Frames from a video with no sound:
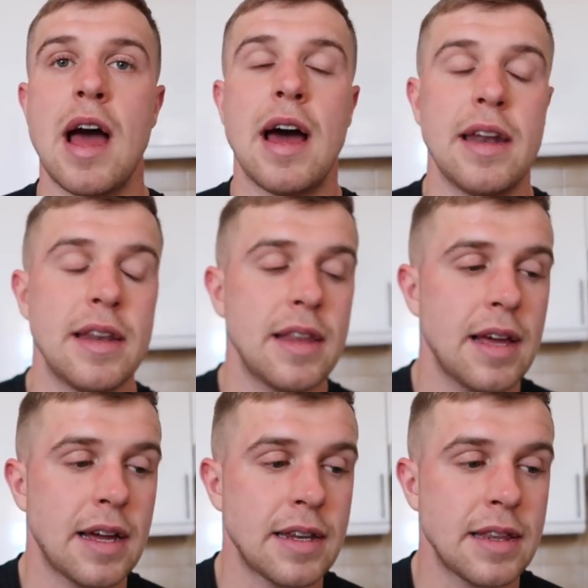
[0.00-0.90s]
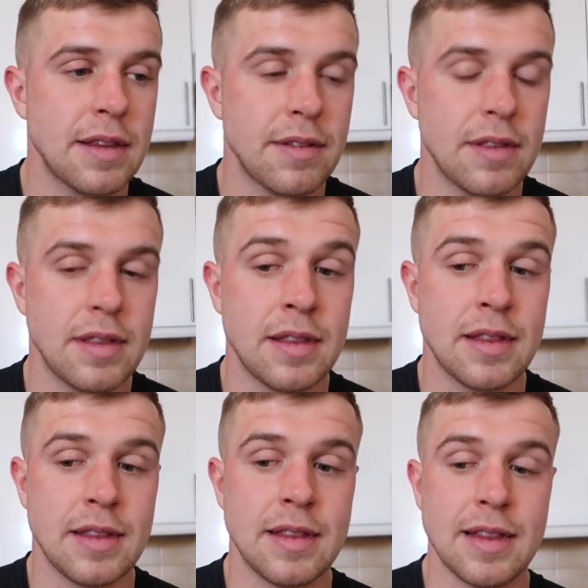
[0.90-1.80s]
And
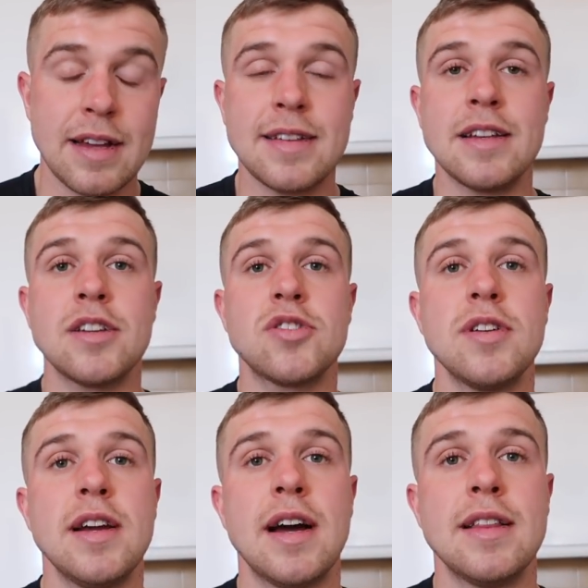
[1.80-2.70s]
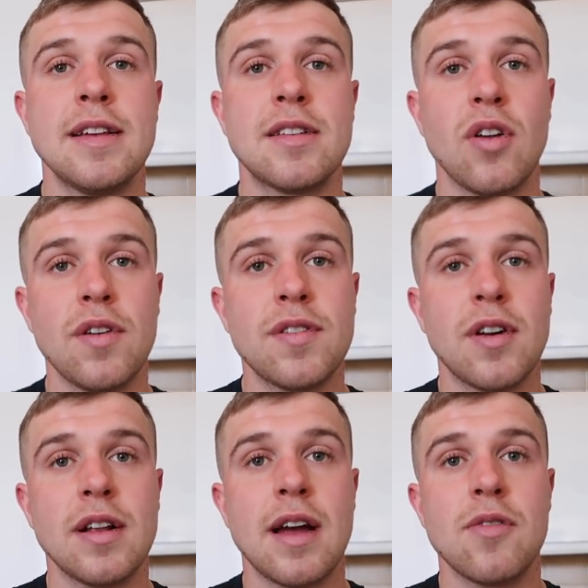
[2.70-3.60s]
this industry and this
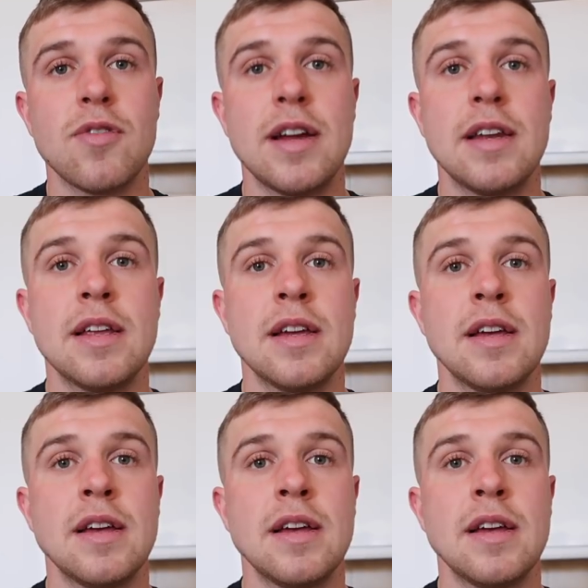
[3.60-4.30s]
lifestyle that we're in,